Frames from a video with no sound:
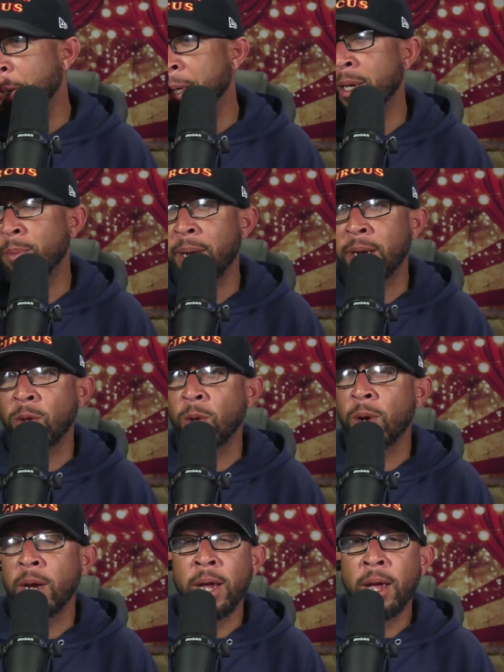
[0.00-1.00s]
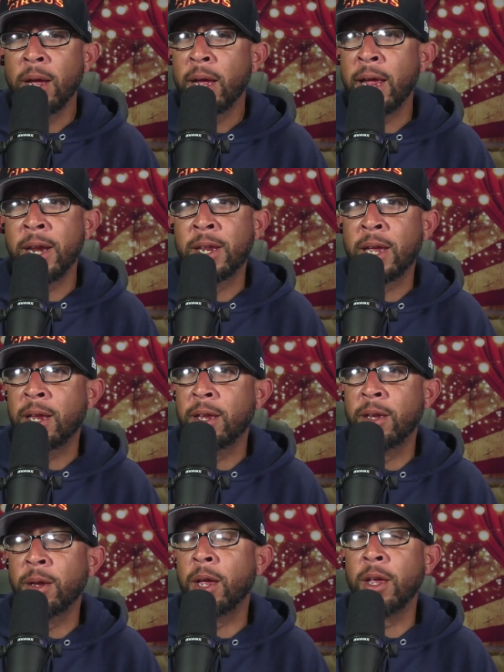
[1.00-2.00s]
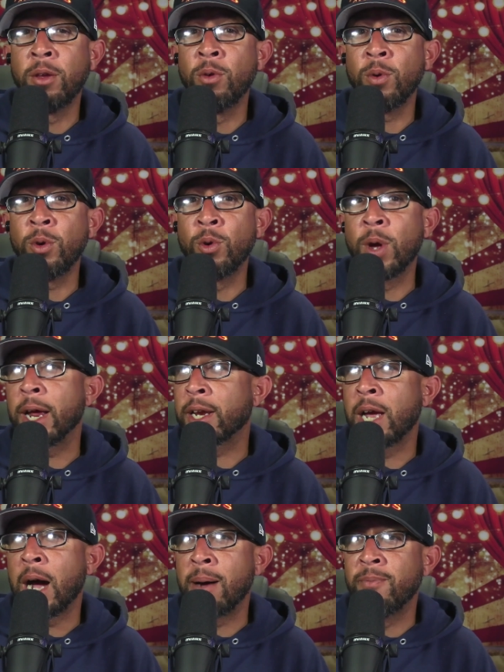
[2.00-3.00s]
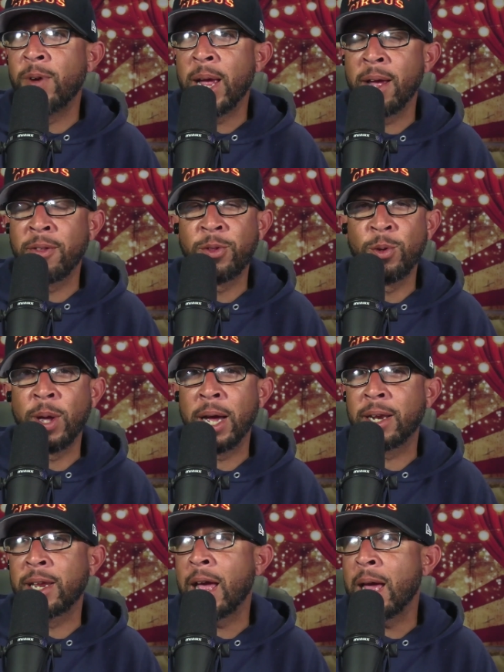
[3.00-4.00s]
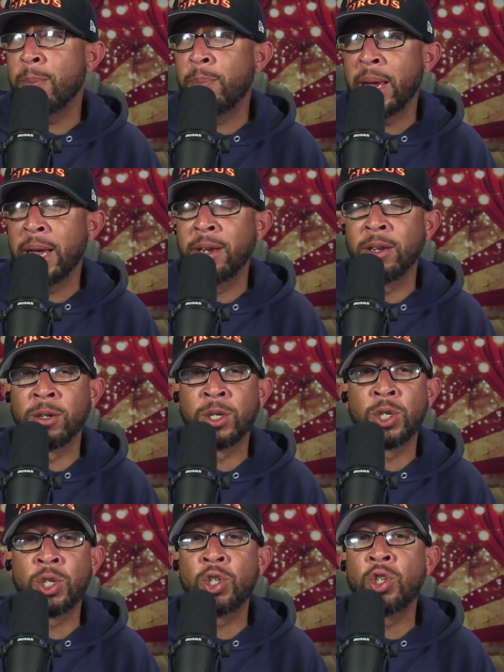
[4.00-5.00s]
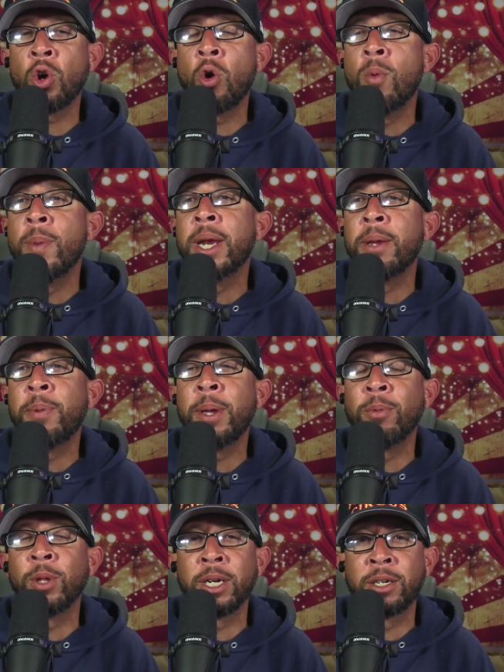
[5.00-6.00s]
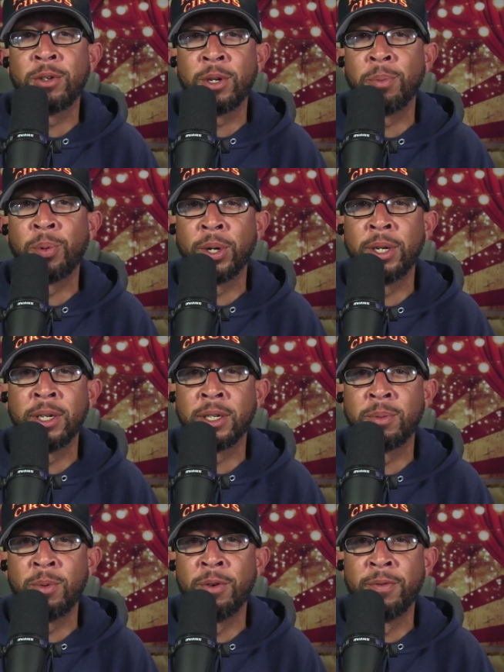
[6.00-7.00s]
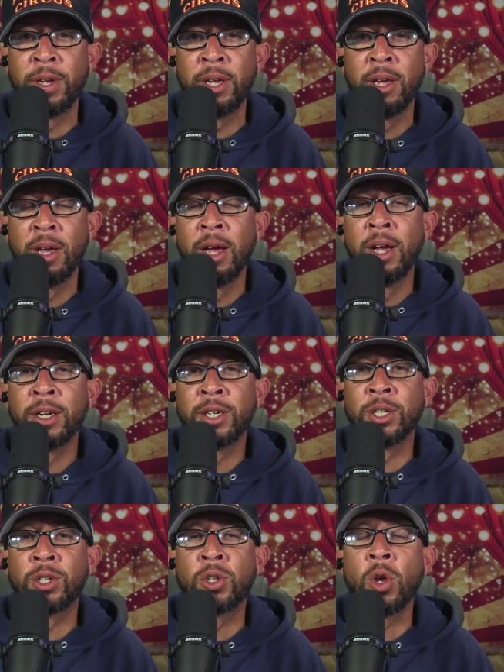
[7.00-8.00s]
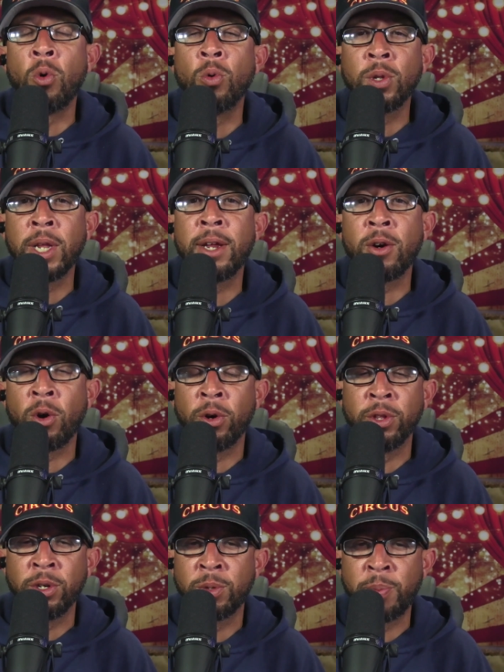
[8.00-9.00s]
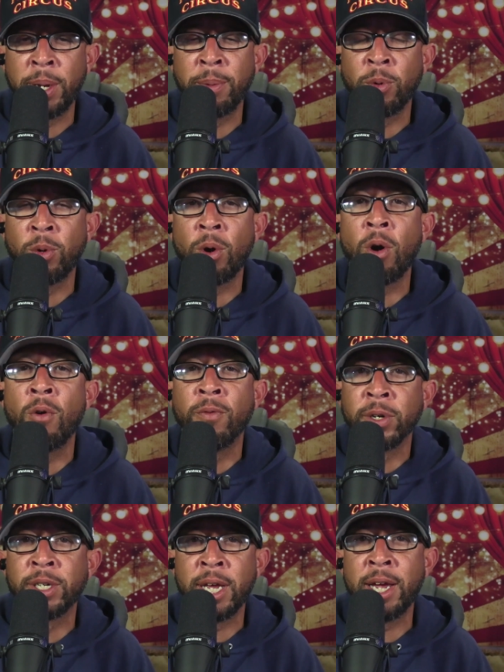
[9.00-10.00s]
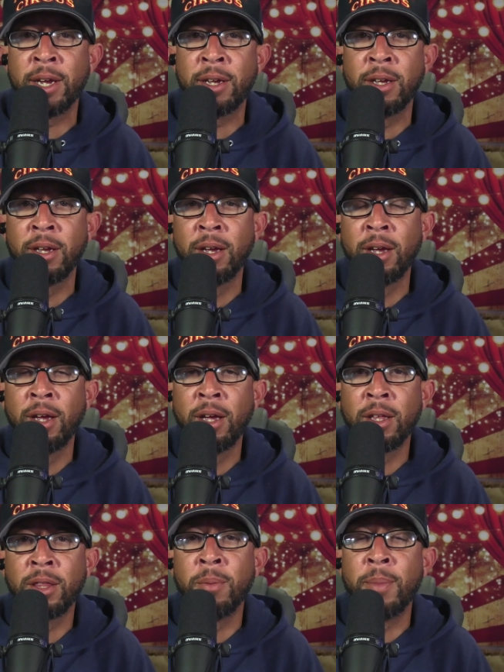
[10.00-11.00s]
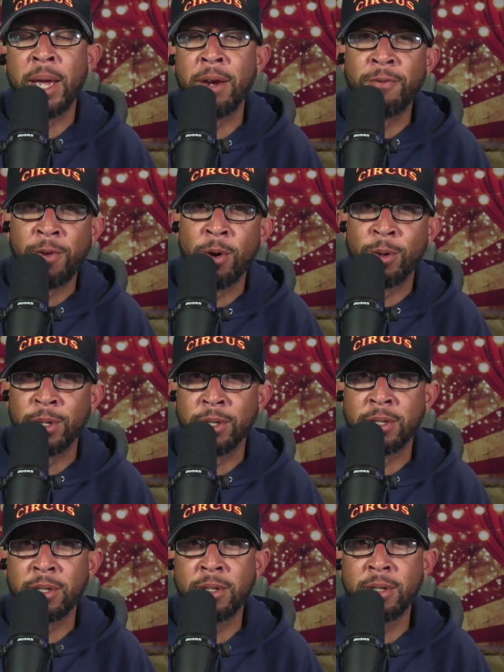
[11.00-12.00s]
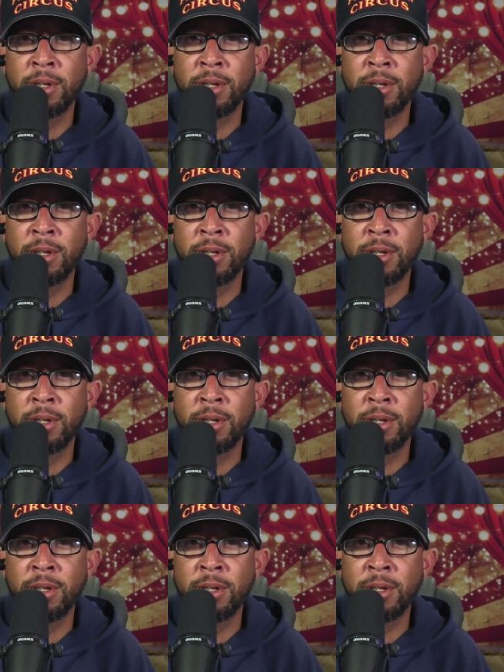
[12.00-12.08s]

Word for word: in the Mandalorian, and you you got Cobb Vanth, you got Cad Bane. There's so many people that you can put in this movie. Just don't let all those people overtake the main focus.